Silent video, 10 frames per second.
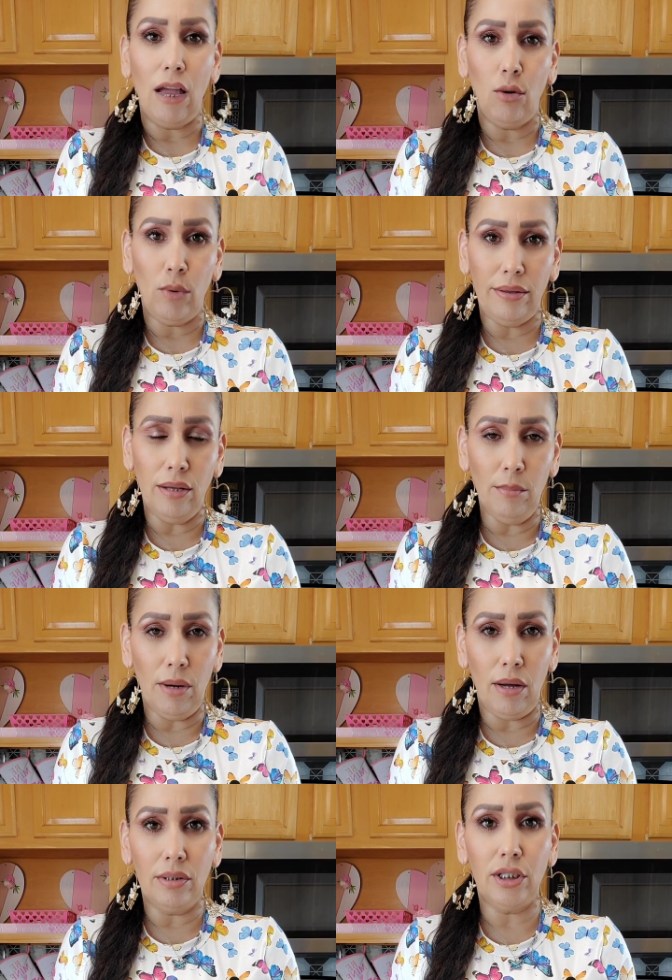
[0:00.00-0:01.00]
I weighed them
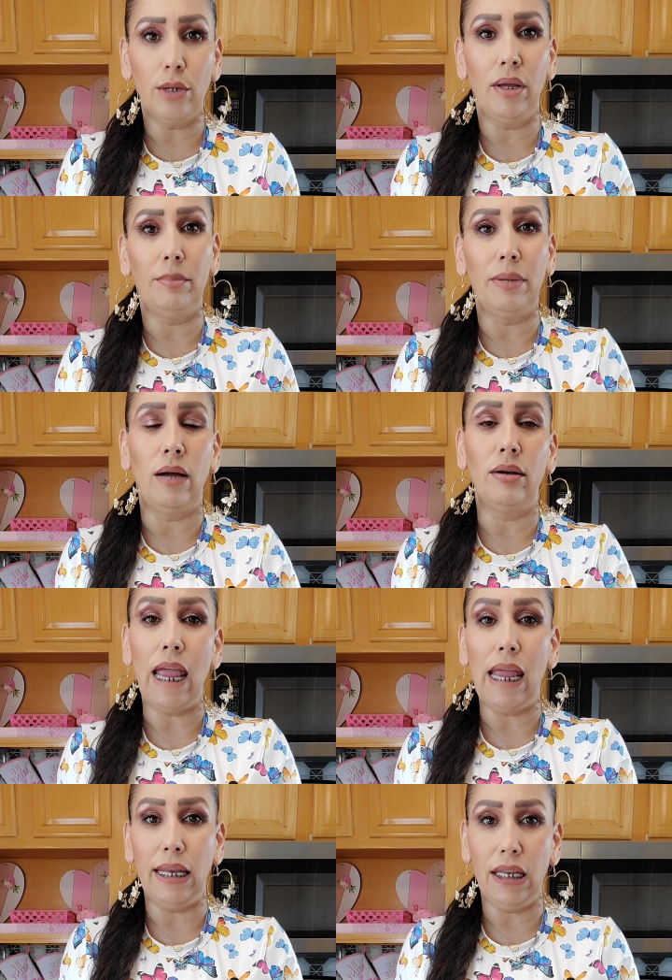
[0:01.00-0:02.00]
all to be about
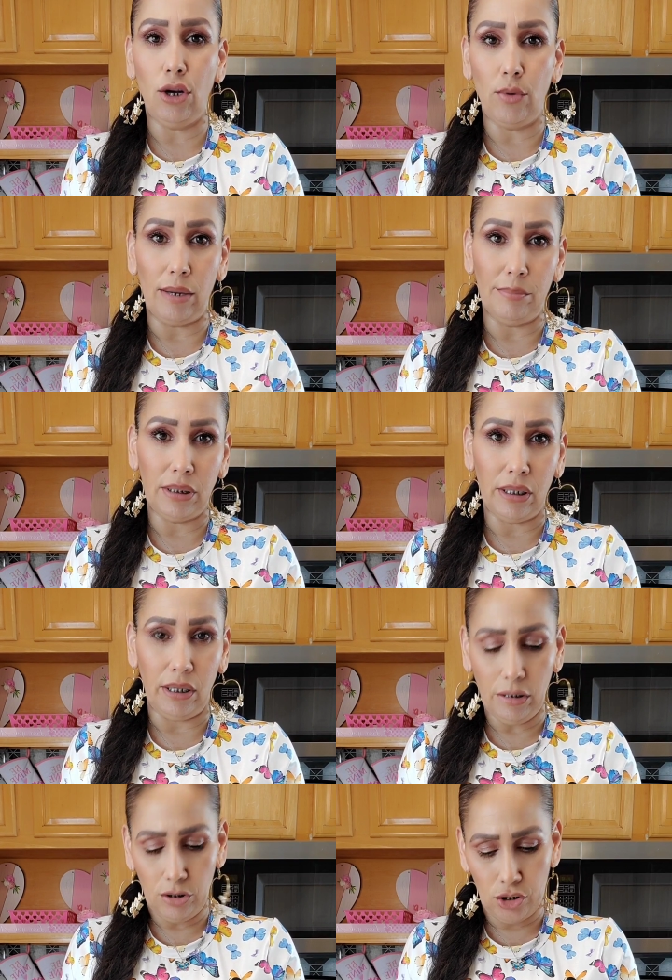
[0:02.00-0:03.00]
80 grams
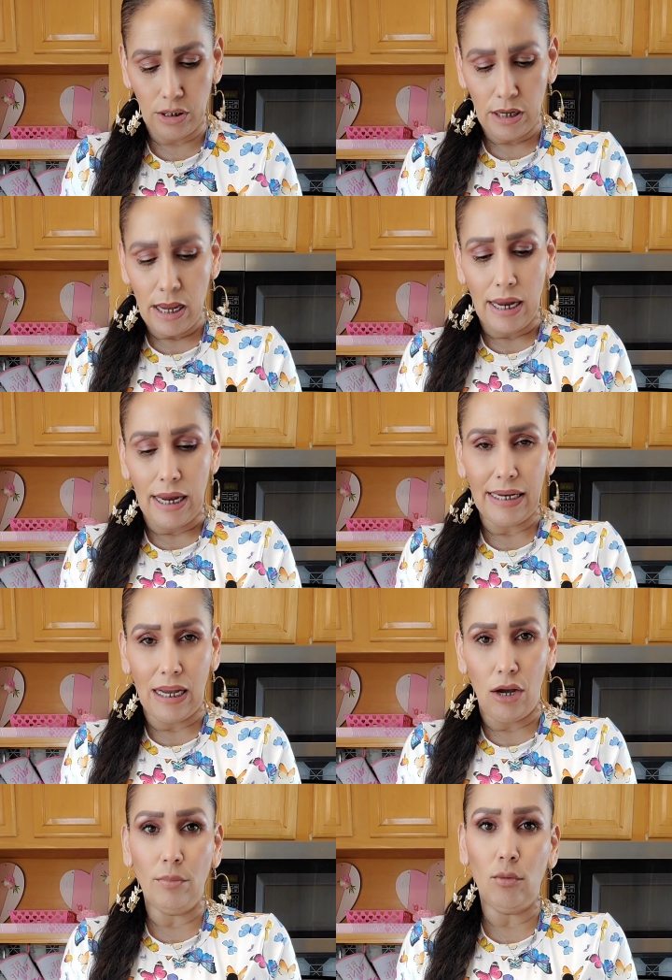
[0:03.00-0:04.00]
each, and
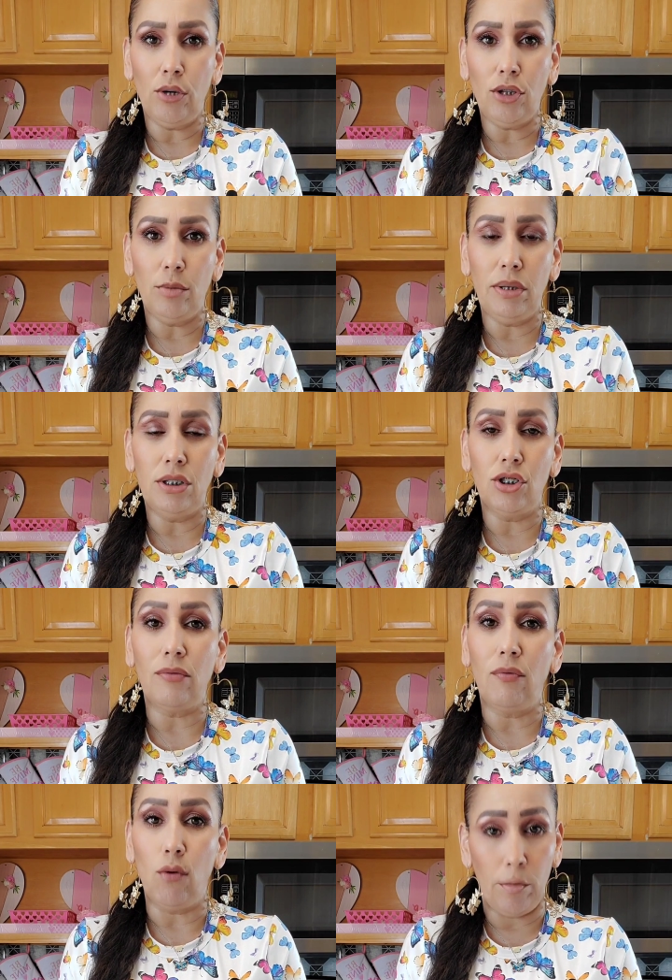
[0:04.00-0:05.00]
now I'm going to be
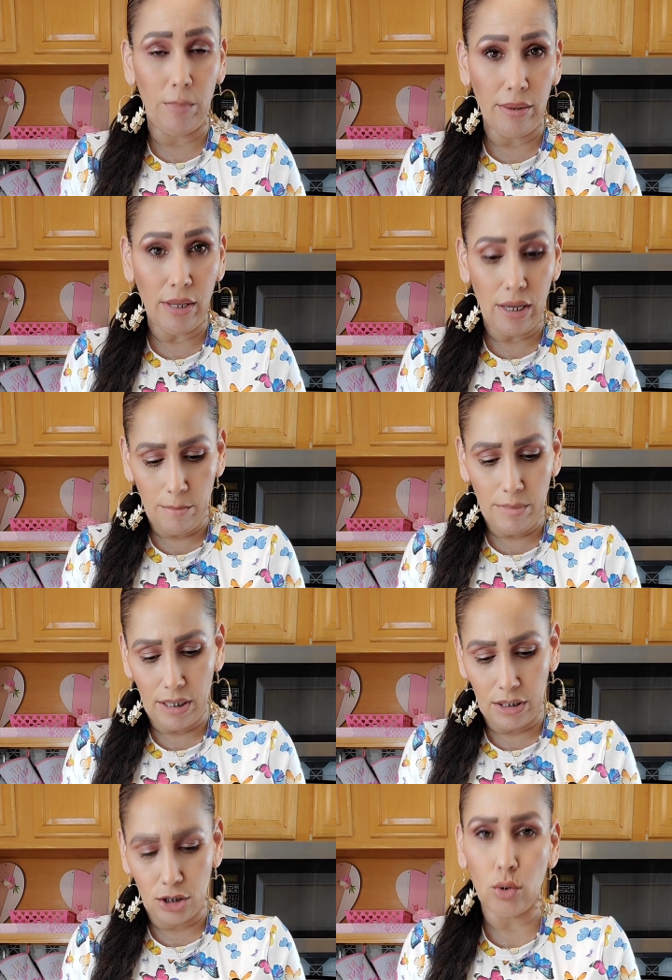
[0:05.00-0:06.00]
just forming them
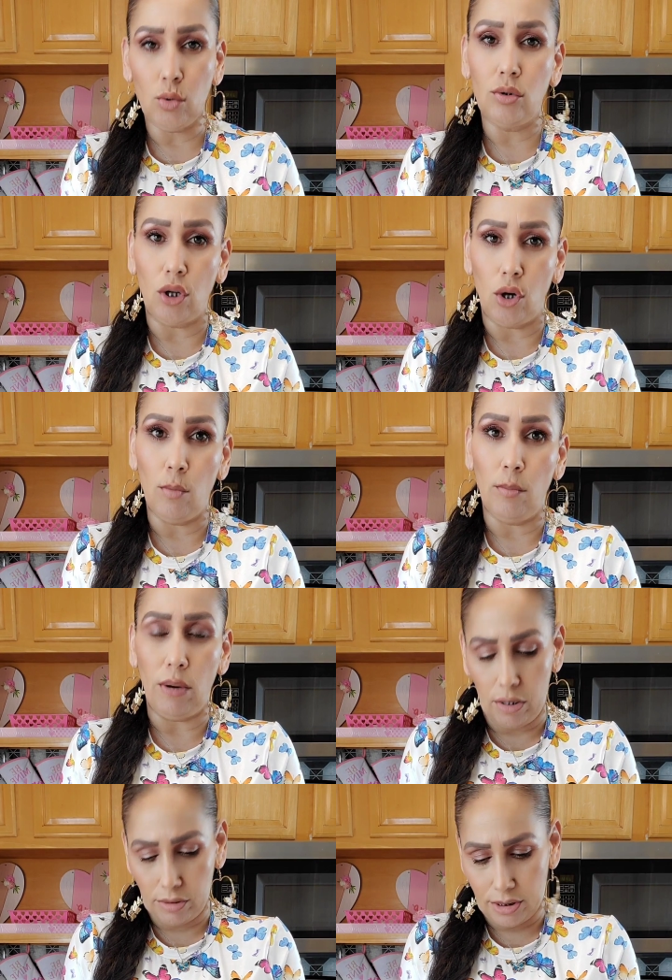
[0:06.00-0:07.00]
into dough
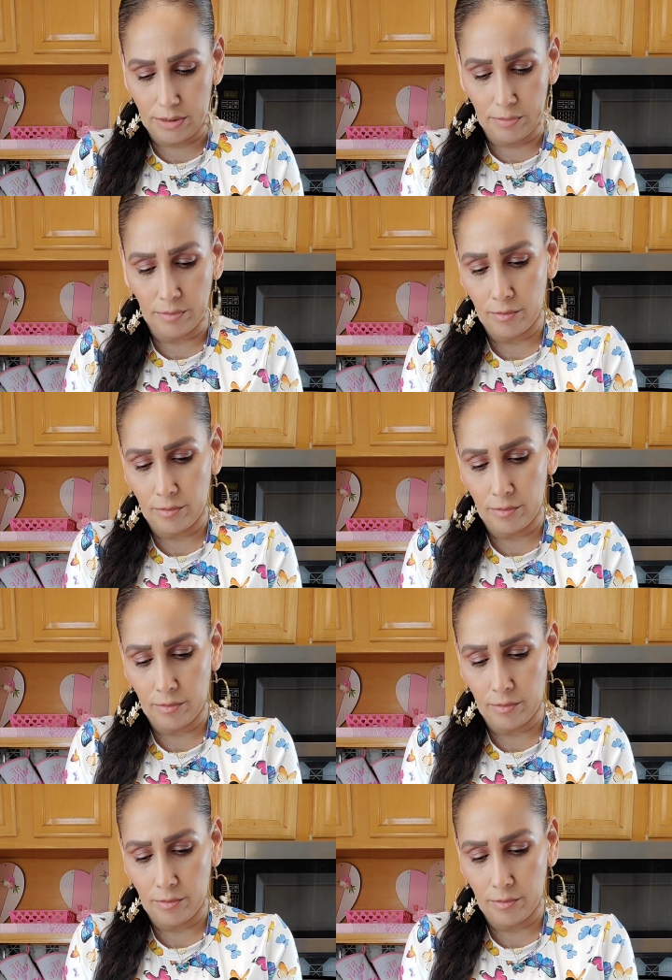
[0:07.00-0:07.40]
balls.